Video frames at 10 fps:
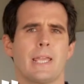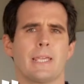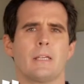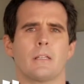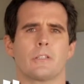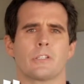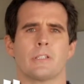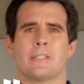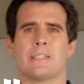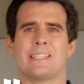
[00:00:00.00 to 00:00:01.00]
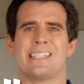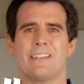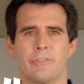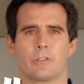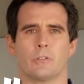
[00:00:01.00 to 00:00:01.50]
English is
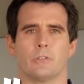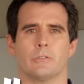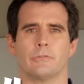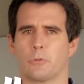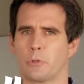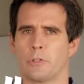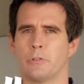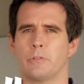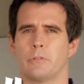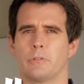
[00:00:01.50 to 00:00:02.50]
difficult for you,